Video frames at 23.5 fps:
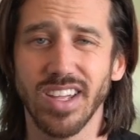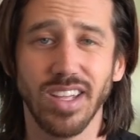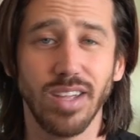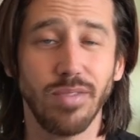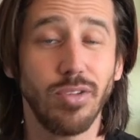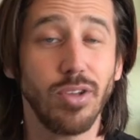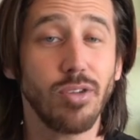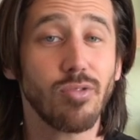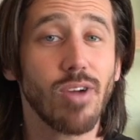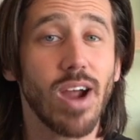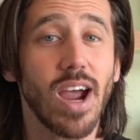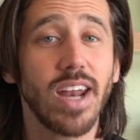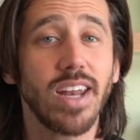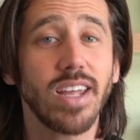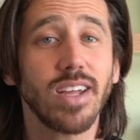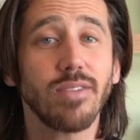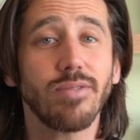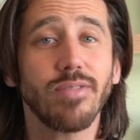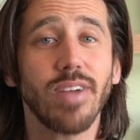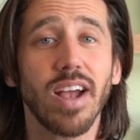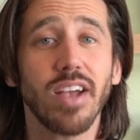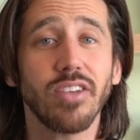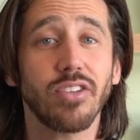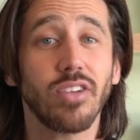If you're riding a
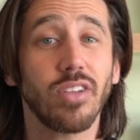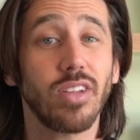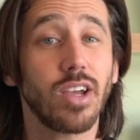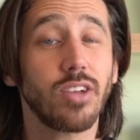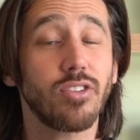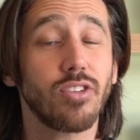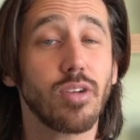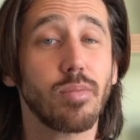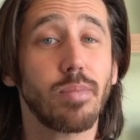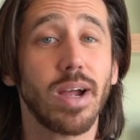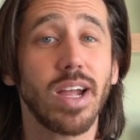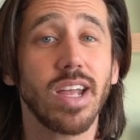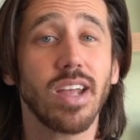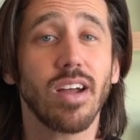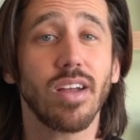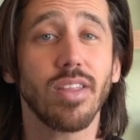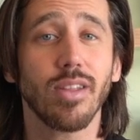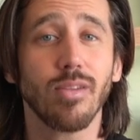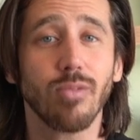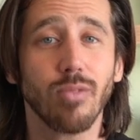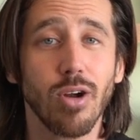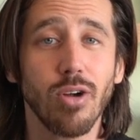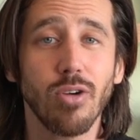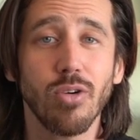fast electric bike on
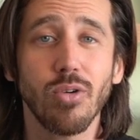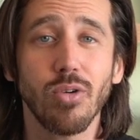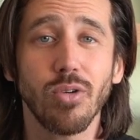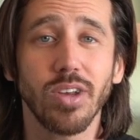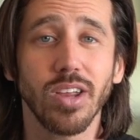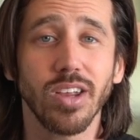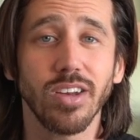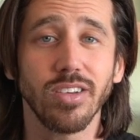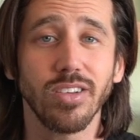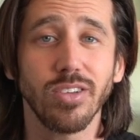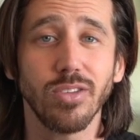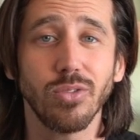the road and